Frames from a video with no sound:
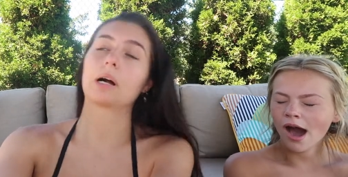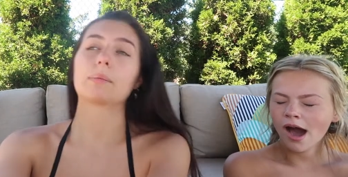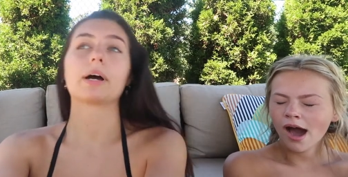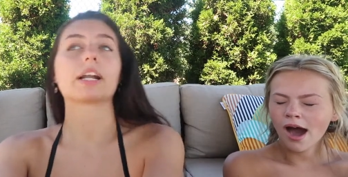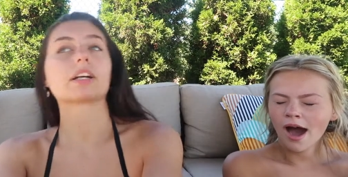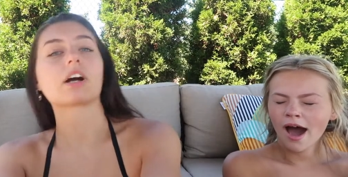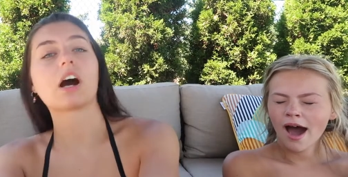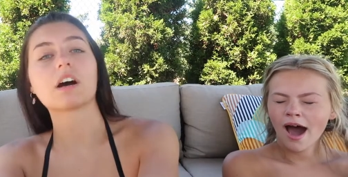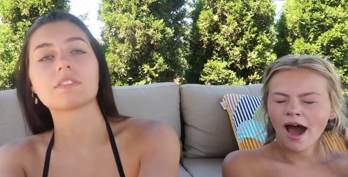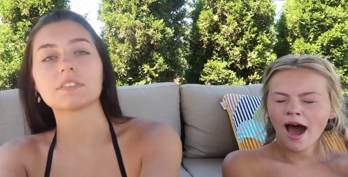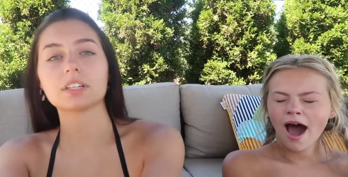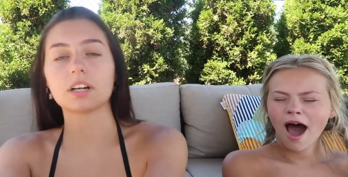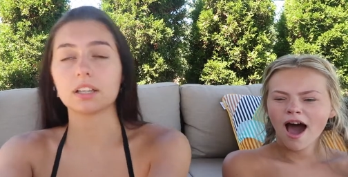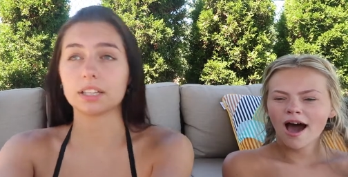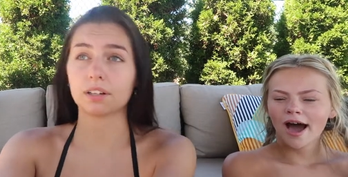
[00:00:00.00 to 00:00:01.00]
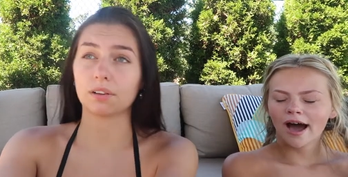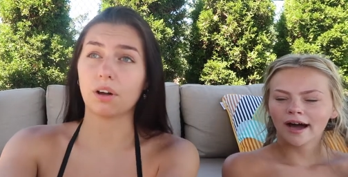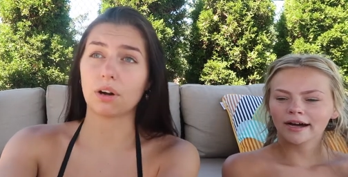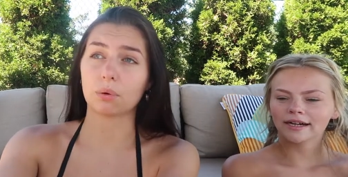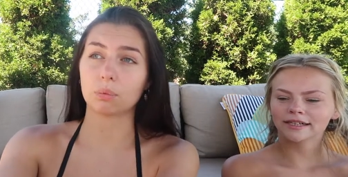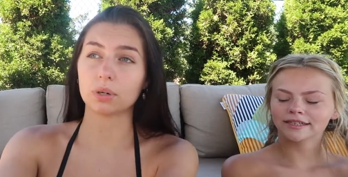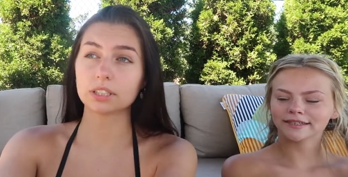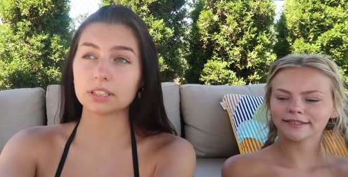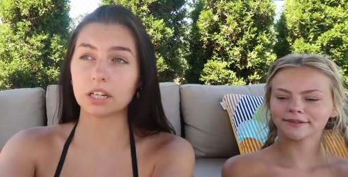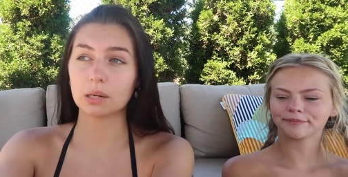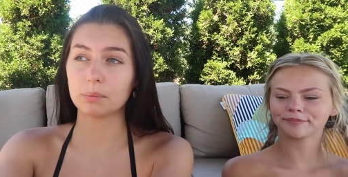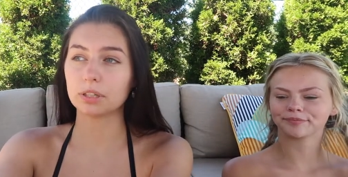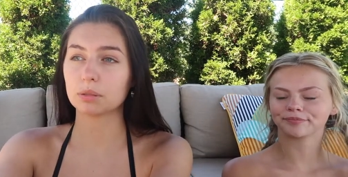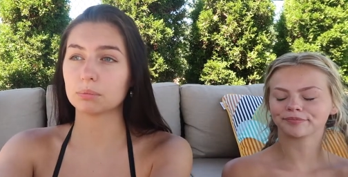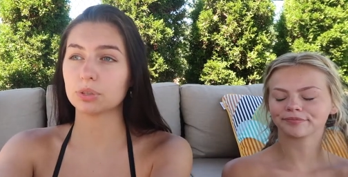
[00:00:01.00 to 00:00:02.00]
Speaker 1: up, had a coffee, got like a lot of work done on
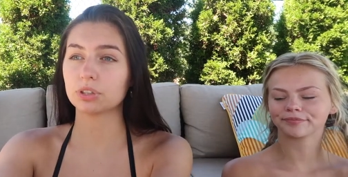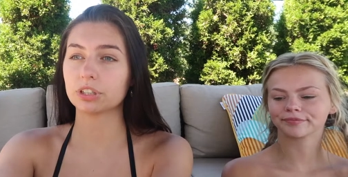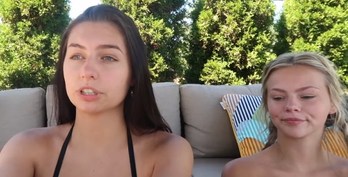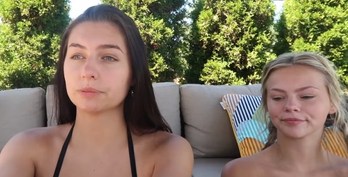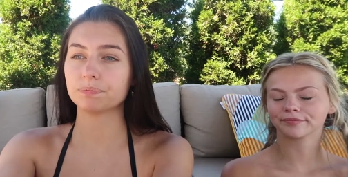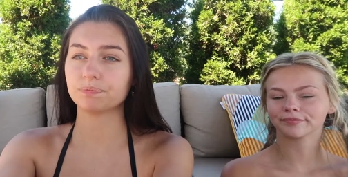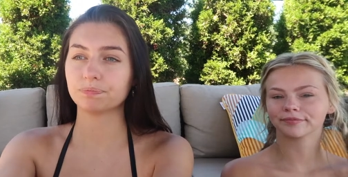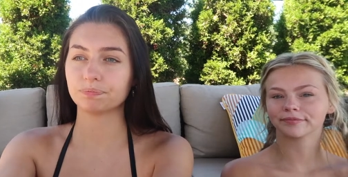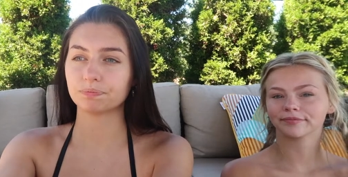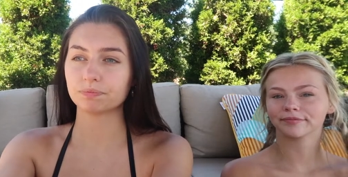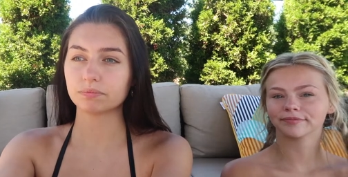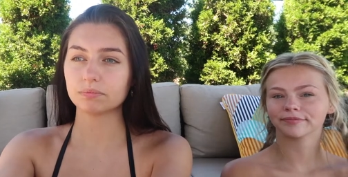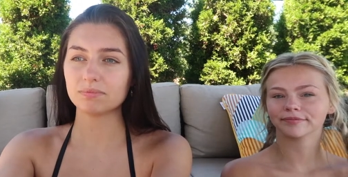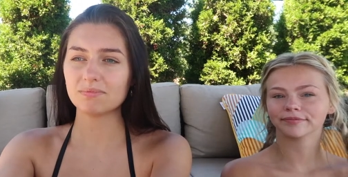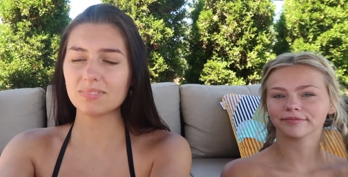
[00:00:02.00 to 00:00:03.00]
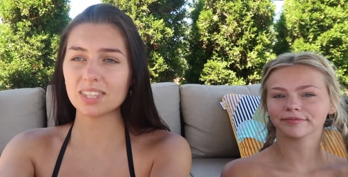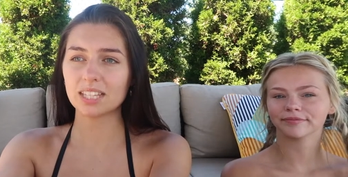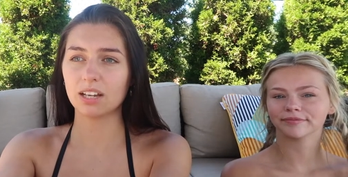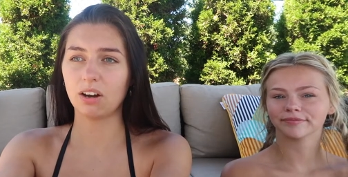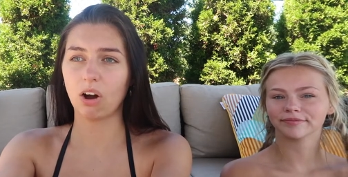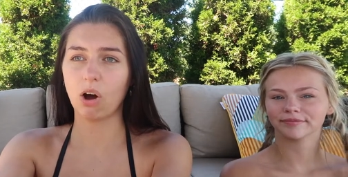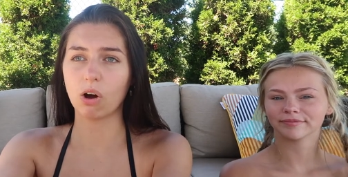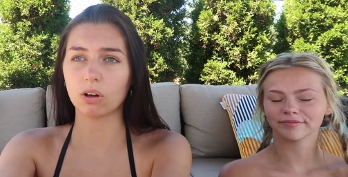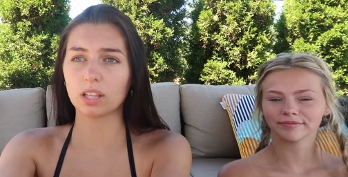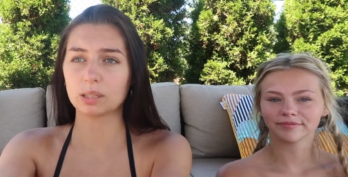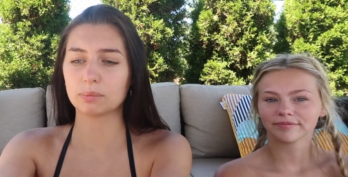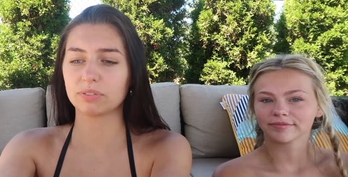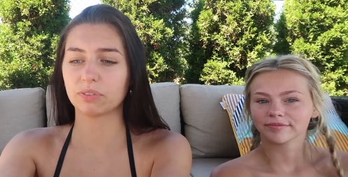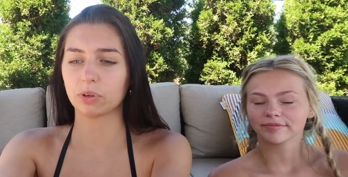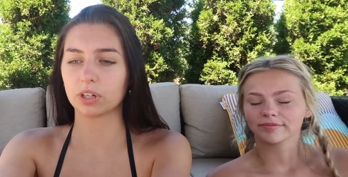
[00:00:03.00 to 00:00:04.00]
my computer, all like
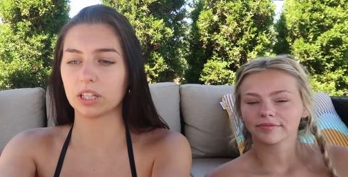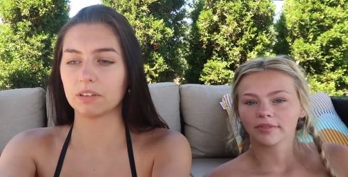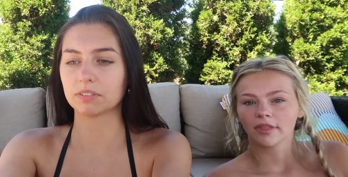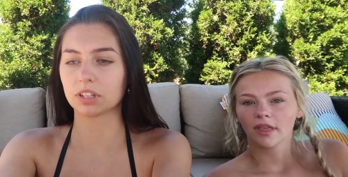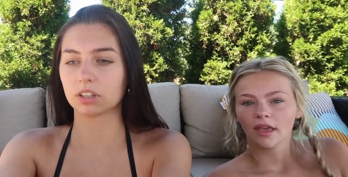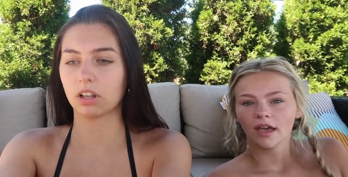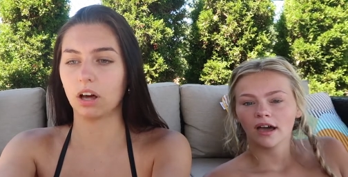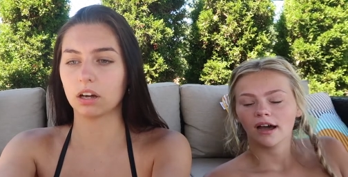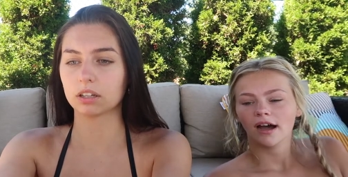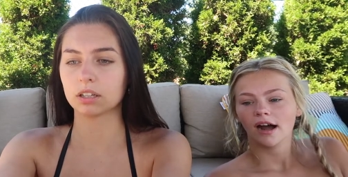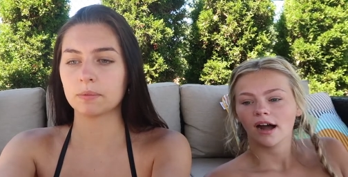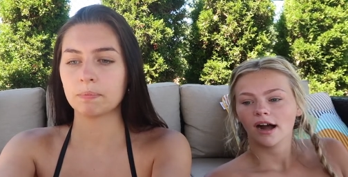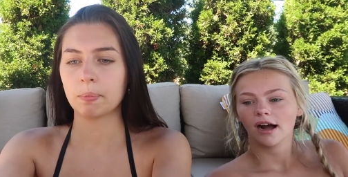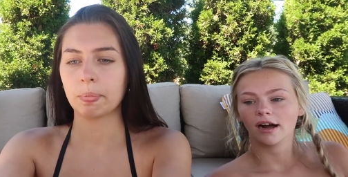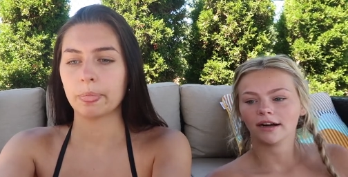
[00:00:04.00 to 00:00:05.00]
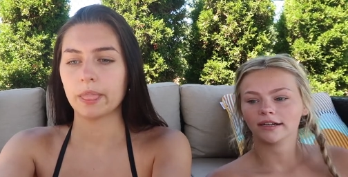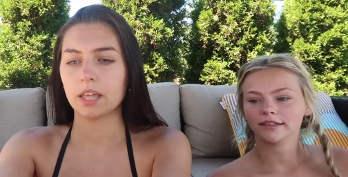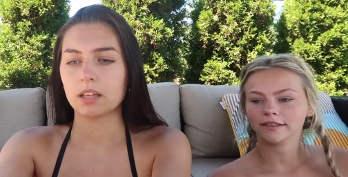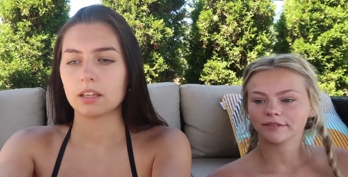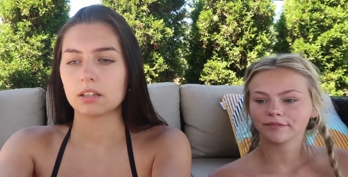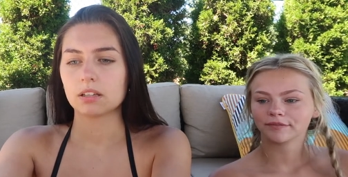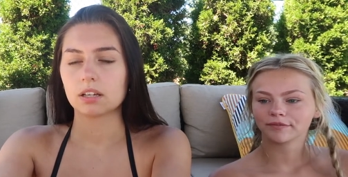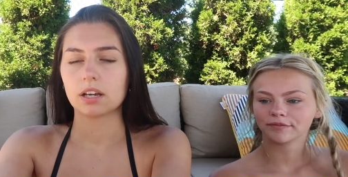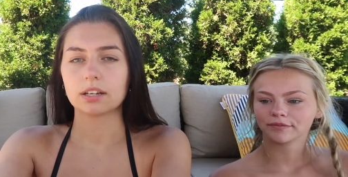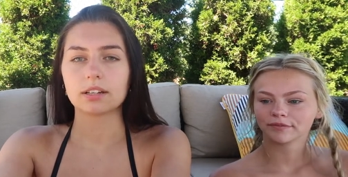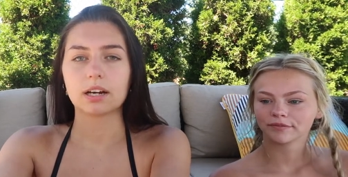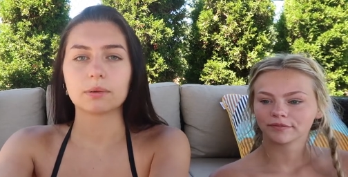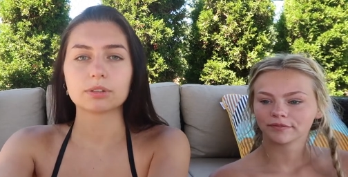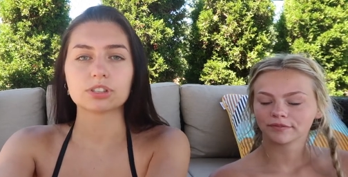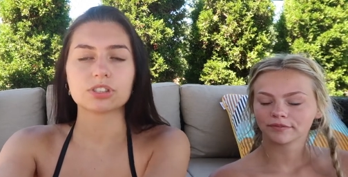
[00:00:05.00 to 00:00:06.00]
before eleven o'clock, and
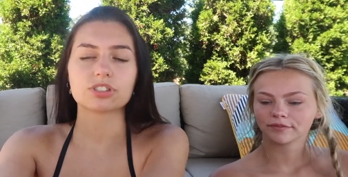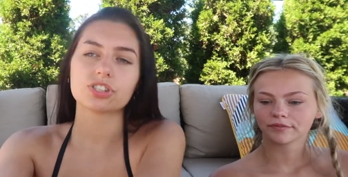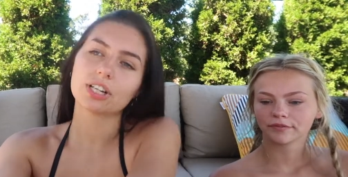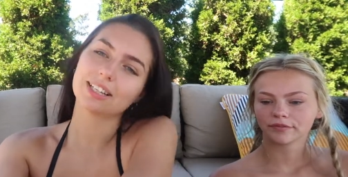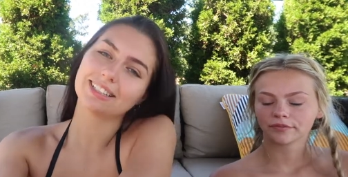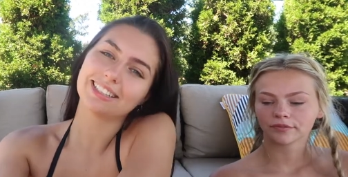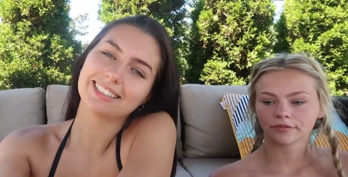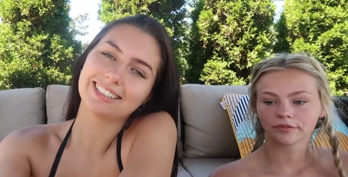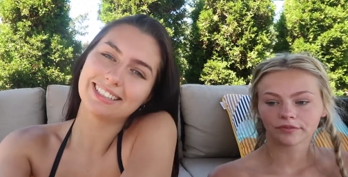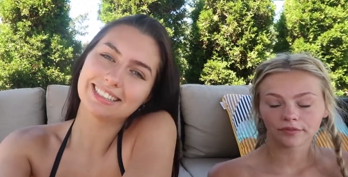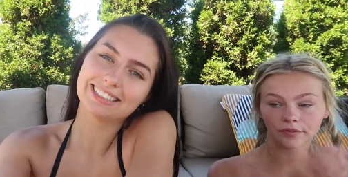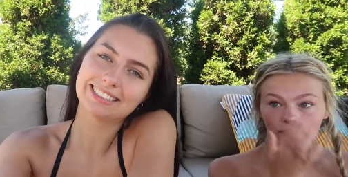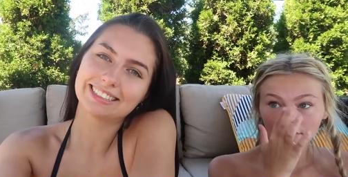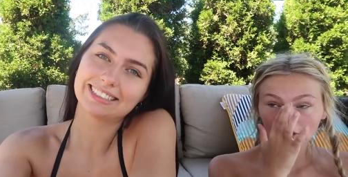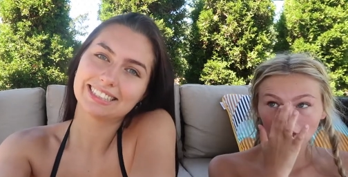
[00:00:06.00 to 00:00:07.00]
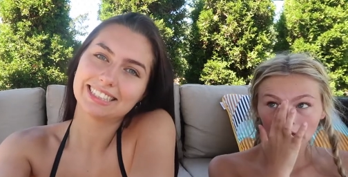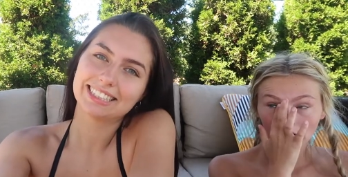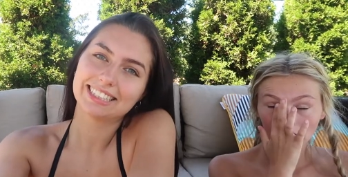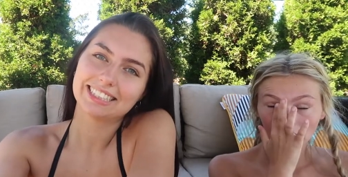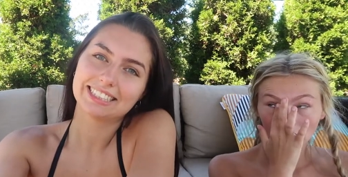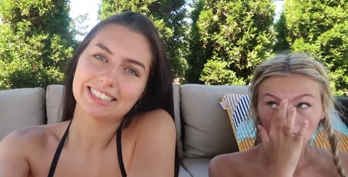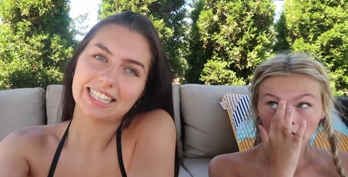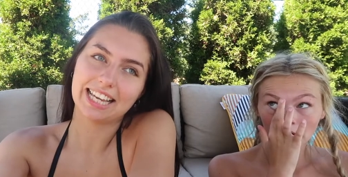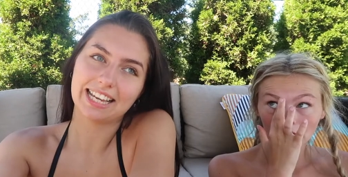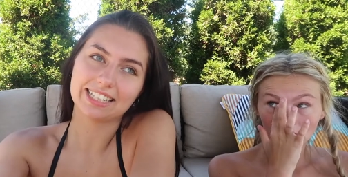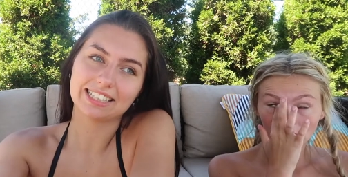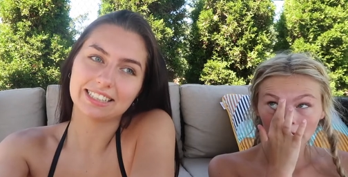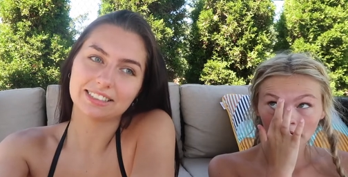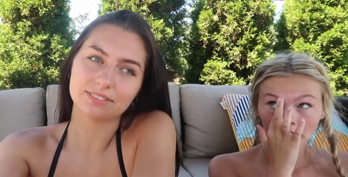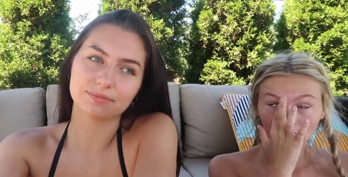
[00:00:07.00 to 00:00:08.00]
now we're just chilling.
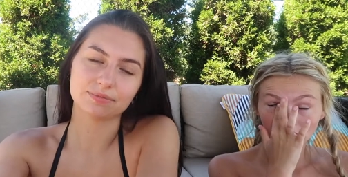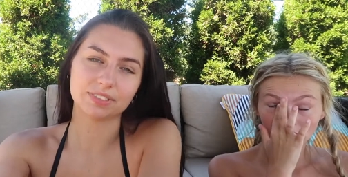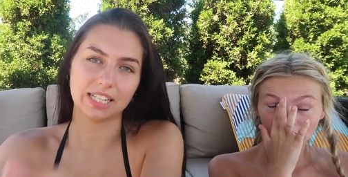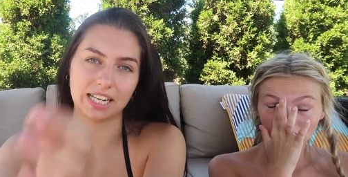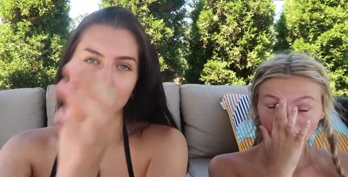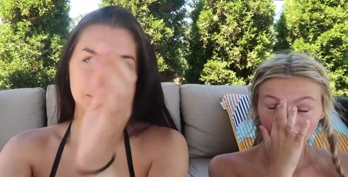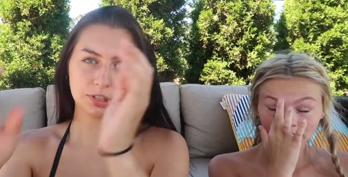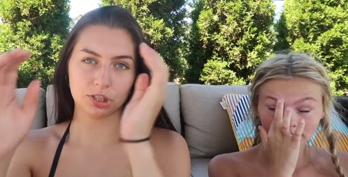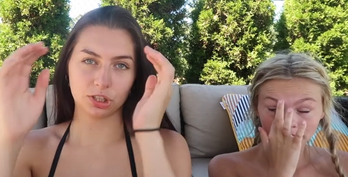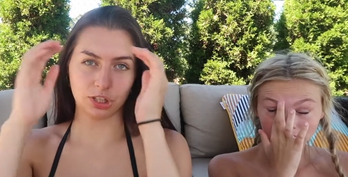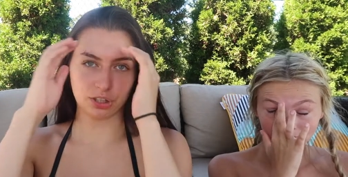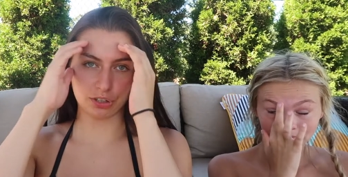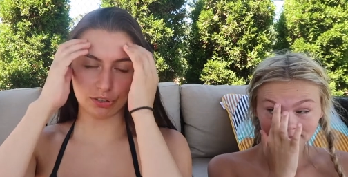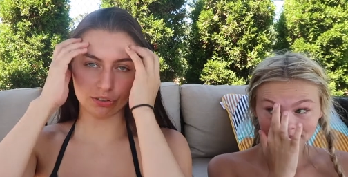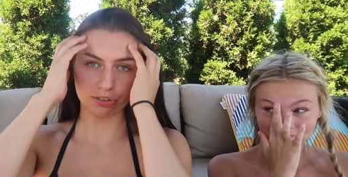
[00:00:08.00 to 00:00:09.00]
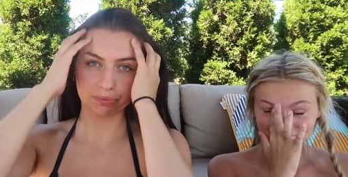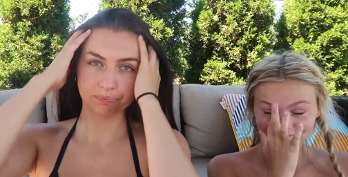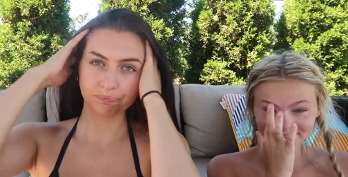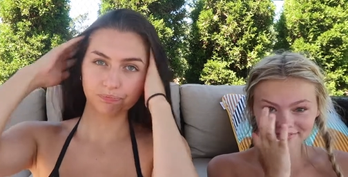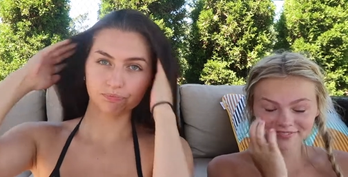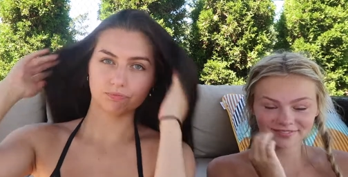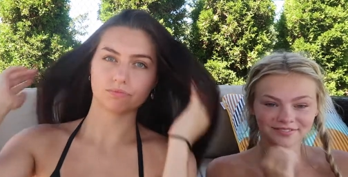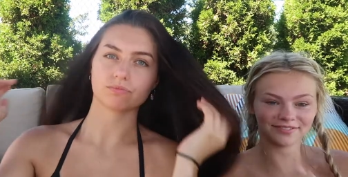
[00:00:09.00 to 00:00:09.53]
Tannin, tannin with the girls. I